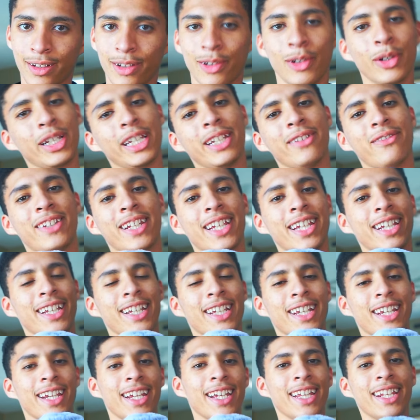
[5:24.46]
Good
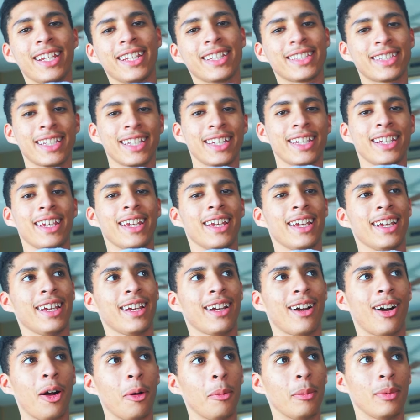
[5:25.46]
evening. It is the
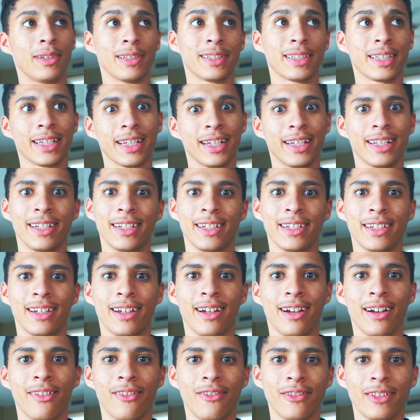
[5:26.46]
almost the end
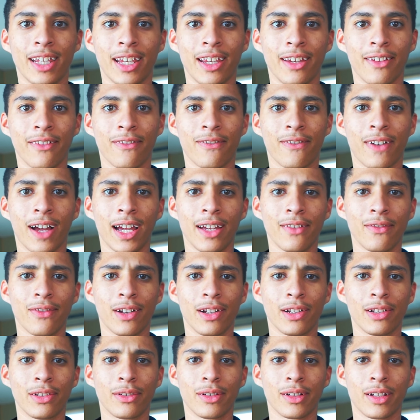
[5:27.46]
of day
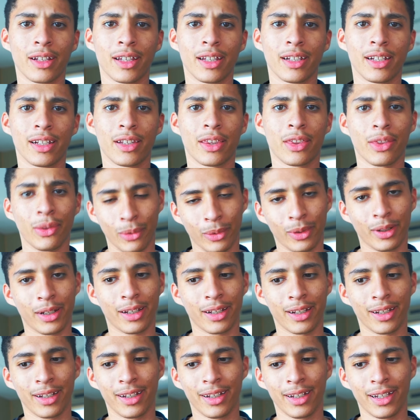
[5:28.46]

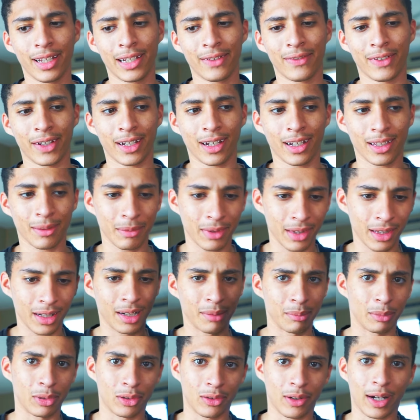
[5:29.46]
503. If I got the
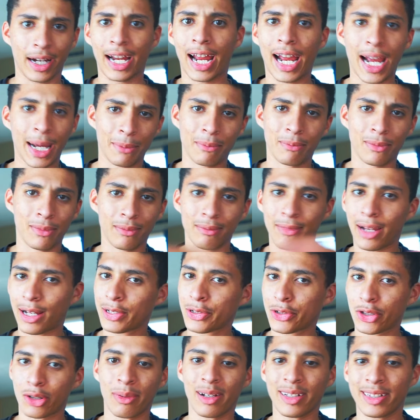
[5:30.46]
number right, I'm not
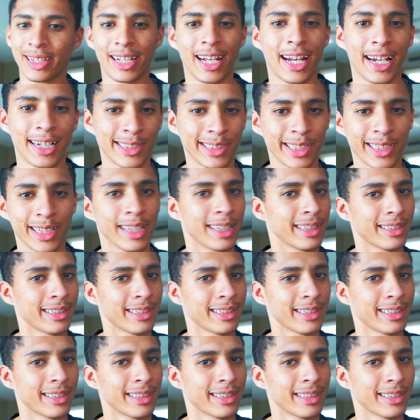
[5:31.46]
sure about that actually.